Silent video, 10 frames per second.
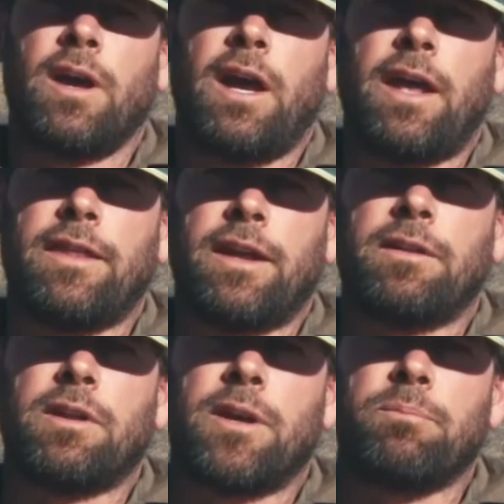and
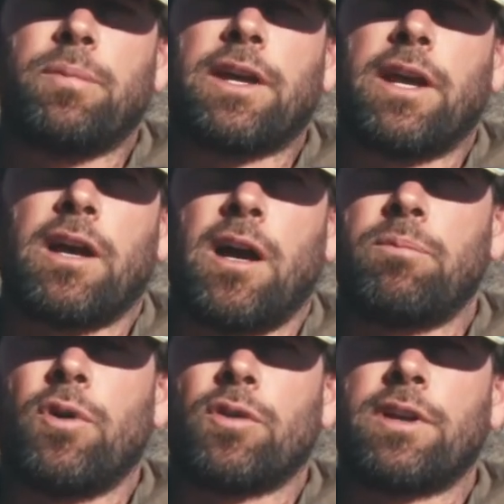then picking
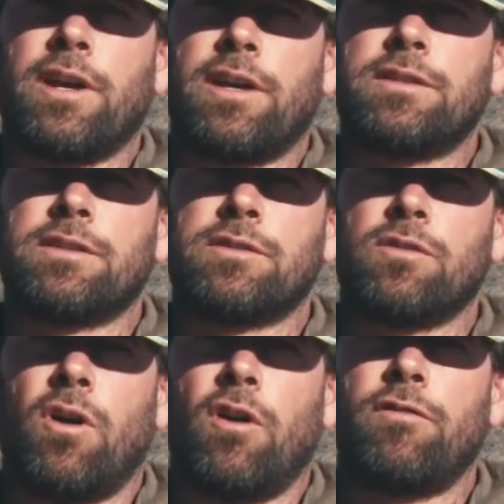up on cases
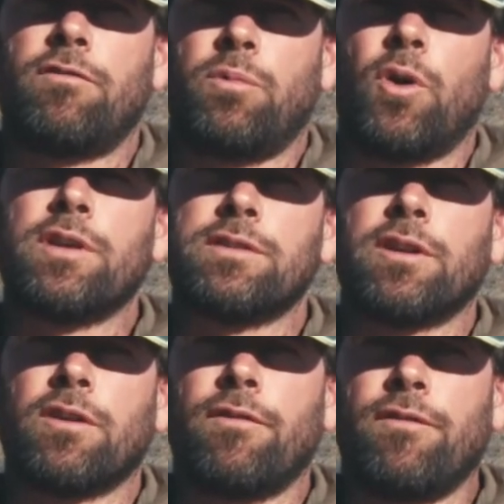of
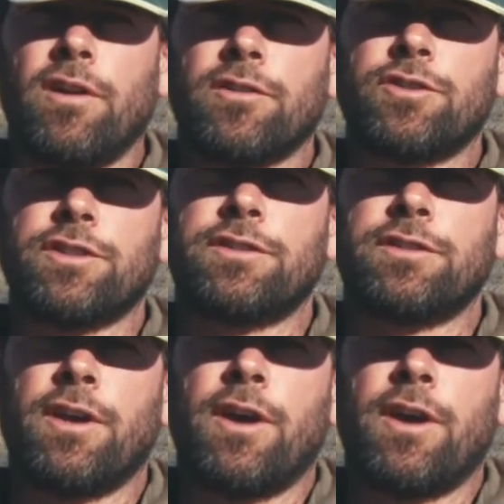poisoning of vultures.